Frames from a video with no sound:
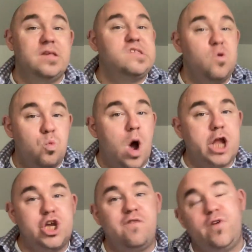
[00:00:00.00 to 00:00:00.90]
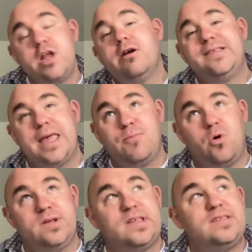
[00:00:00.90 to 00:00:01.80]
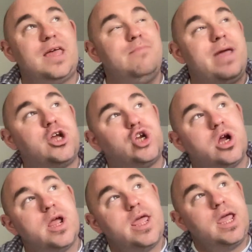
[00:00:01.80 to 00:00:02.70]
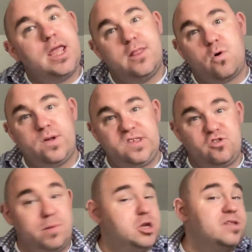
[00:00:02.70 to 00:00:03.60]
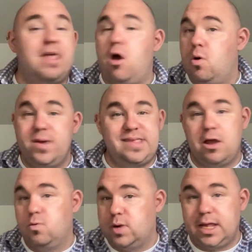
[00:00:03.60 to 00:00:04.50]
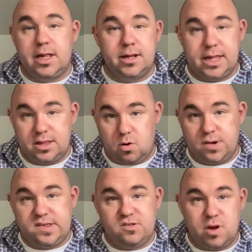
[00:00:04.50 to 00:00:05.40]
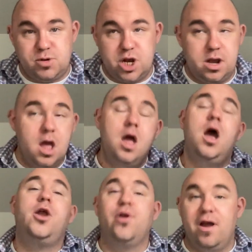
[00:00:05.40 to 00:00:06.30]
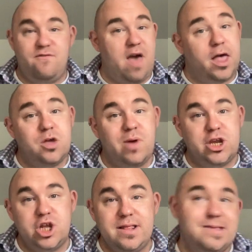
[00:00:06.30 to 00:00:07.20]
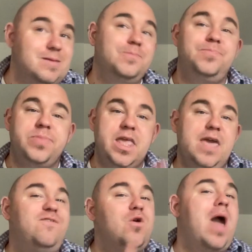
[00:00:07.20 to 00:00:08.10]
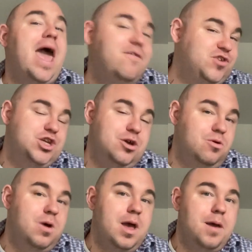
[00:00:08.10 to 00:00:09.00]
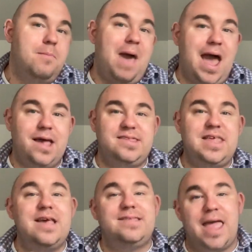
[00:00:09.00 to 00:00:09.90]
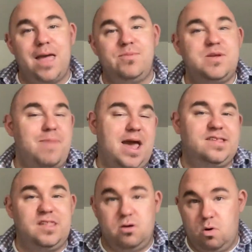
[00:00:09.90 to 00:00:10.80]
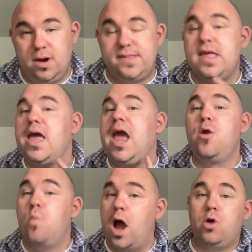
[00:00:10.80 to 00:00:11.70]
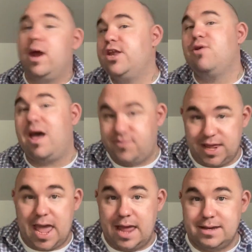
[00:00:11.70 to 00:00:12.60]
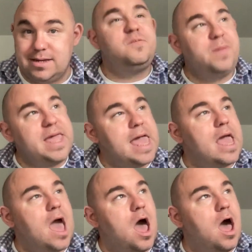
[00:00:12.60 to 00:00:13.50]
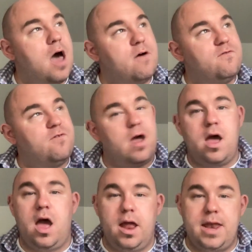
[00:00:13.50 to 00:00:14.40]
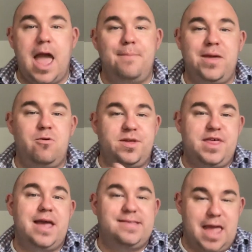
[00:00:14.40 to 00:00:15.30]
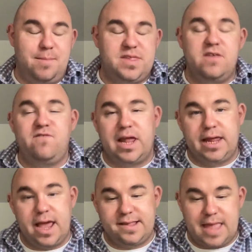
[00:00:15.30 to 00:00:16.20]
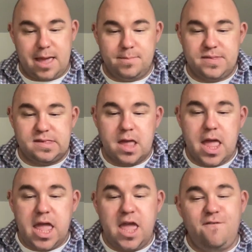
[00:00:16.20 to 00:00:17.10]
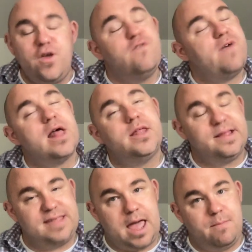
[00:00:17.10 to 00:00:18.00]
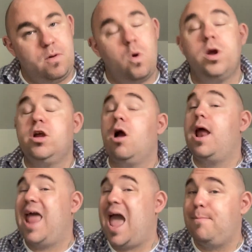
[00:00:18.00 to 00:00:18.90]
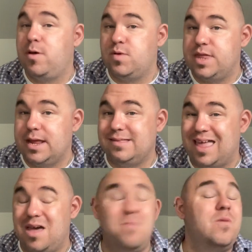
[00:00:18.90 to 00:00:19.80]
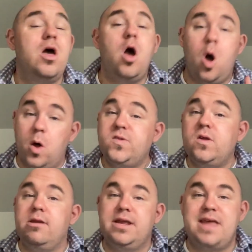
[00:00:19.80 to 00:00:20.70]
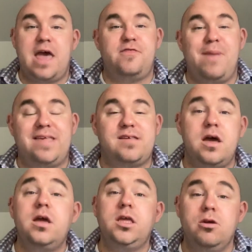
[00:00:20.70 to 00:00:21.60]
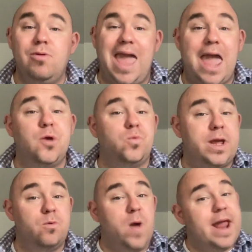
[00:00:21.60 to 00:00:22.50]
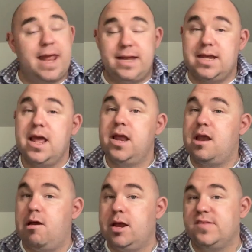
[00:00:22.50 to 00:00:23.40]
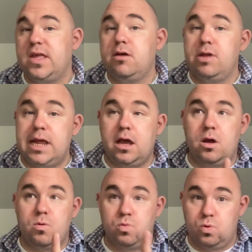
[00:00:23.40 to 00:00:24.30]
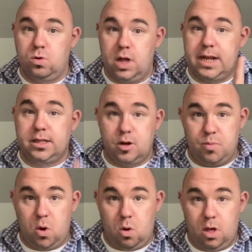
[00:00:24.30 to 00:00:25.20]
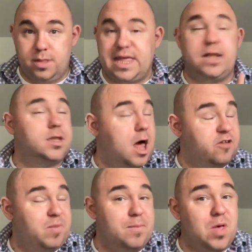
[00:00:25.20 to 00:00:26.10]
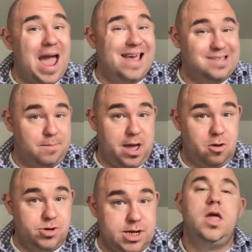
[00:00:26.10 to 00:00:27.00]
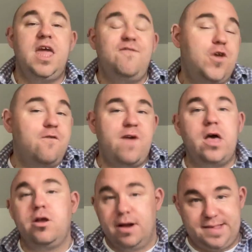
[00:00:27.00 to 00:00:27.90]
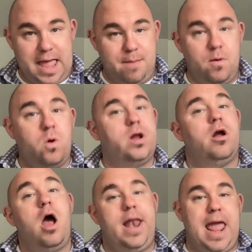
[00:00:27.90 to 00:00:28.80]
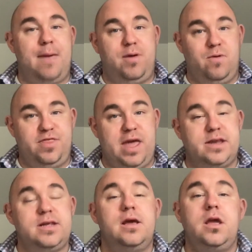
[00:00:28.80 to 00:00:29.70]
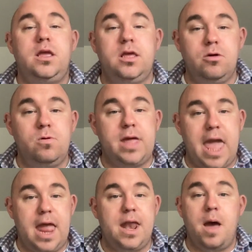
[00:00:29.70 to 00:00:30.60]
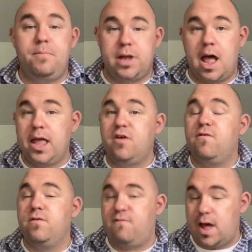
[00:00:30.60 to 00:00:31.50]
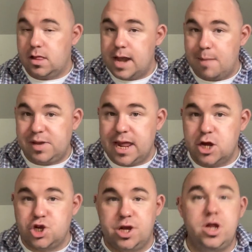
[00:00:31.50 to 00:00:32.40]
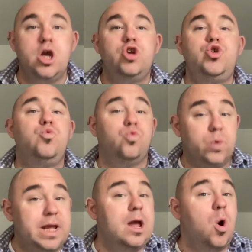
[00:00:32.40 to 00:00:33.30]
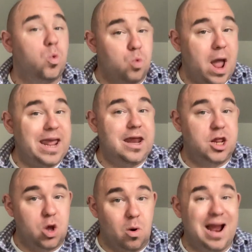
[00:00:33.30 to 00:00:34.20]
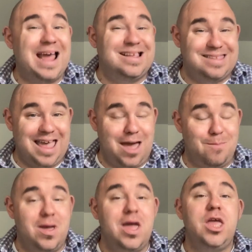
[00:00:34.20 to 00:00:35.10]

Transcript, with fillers: So watch out for your exam courses and make sure in the course descriptions, they always say it really clearly in the course description under evaluations if you have to pass the exam to pass the course and what grade you have to get. Speaking of unhappy with exams and failing exams. If you fail an exam or you're unhappy with an exam, also unique to Athabasca, you can rewrite it. Now, here's a unique rule and loophole that a lot of people ask about. If you fail your exam or you're unhappy with it, you can apply, you file an application to rewrite your exam.